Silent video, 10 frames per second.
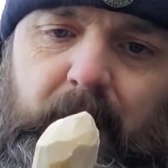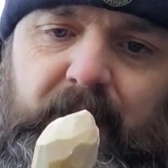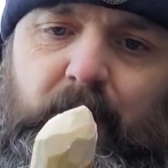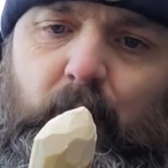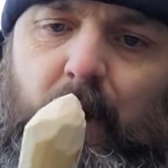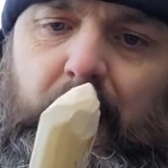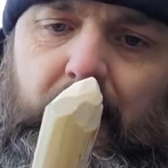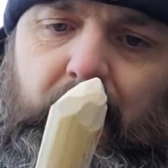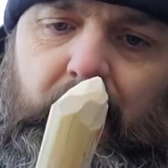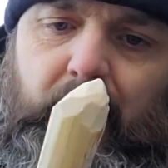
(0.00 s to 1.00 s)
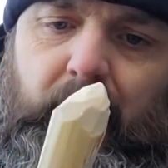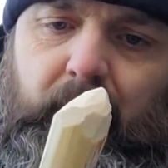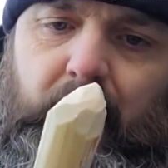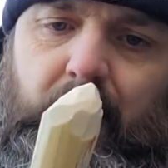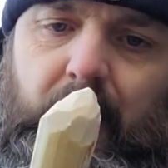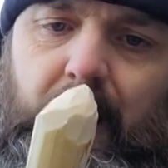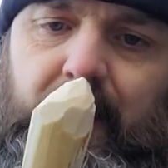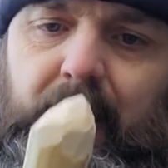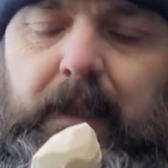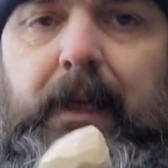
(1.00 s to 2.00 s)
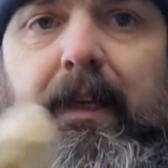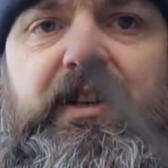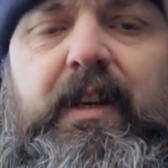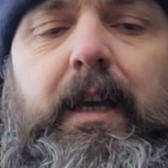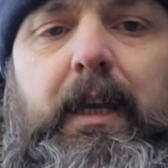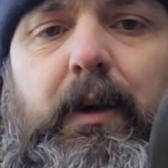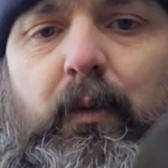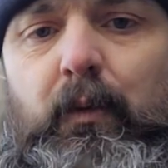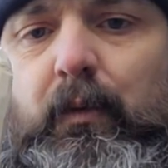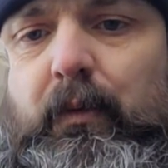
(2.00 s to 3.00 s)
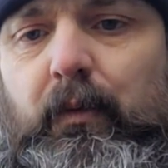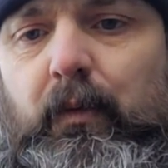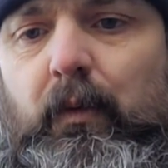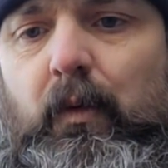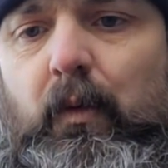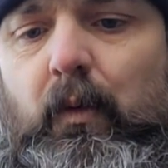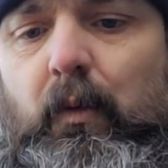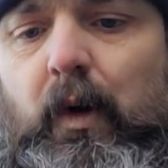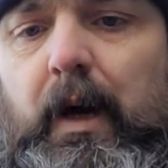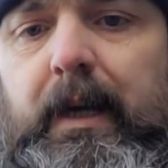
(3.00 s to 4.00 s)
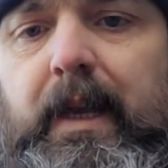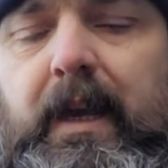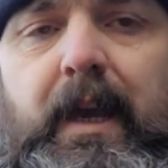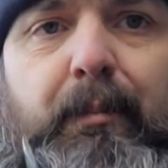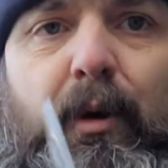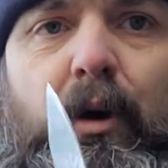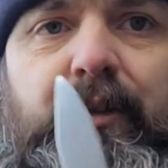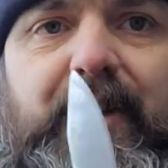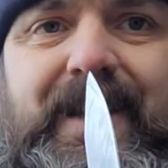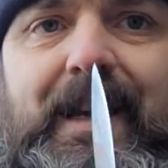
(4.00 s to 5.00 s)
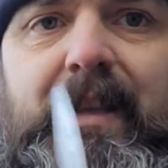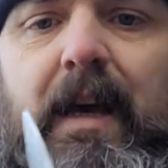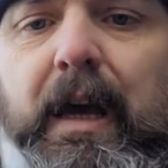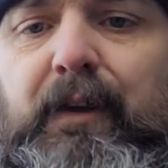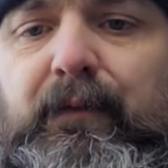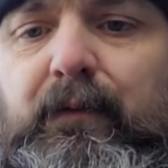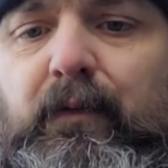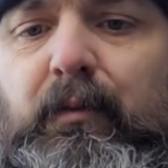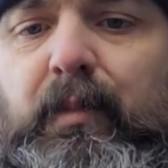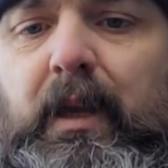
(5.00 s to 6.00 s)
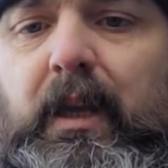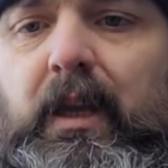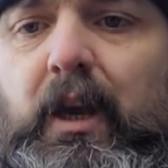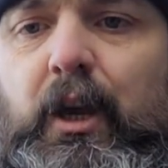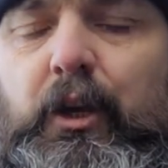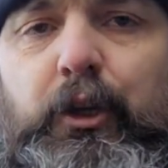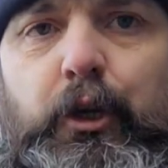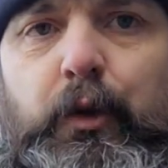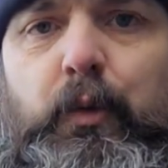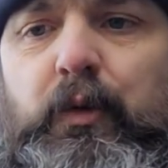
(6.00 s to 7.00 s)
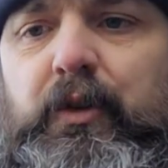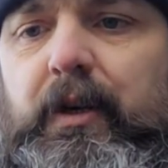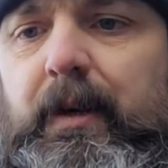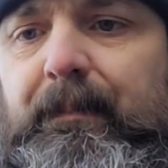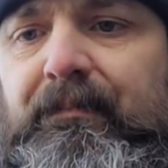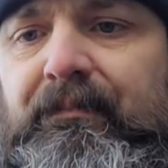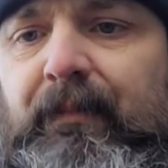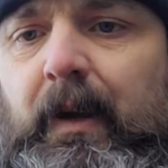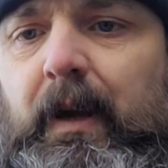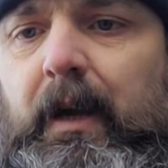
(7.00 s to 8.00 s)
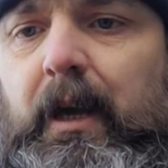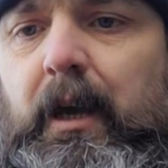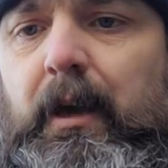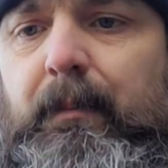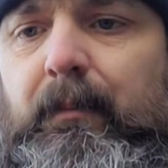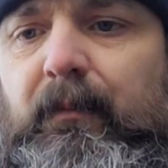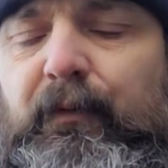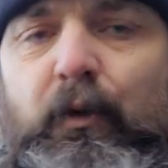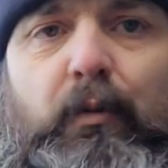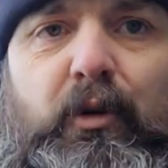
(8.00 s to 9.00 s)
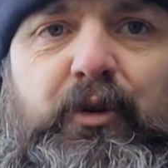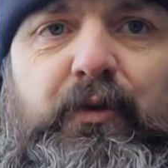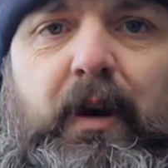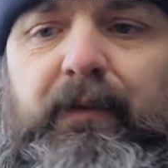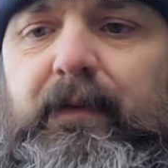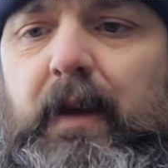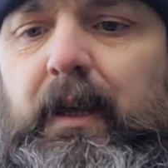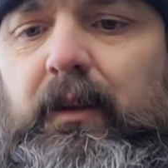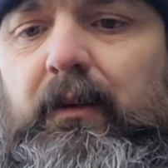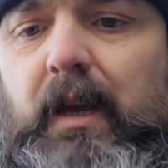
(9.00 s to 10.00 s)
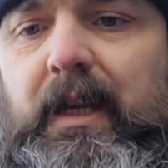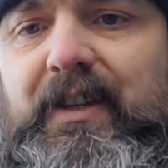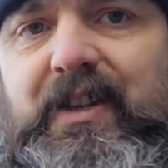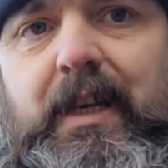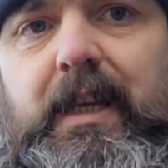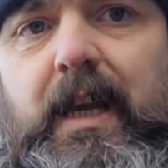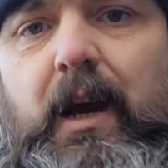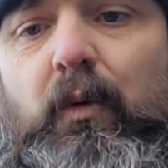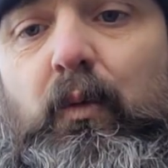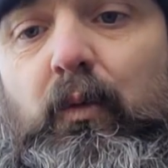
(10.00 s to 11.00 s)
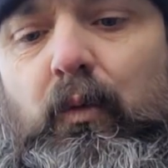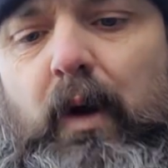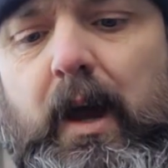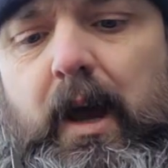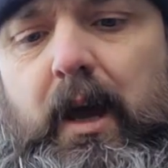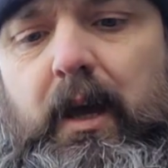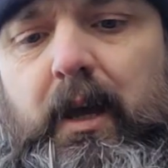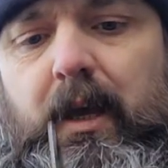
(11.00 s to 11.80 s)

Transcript: So I can clearly see why a Kephart design knife could be used for bushcraft. I can see now where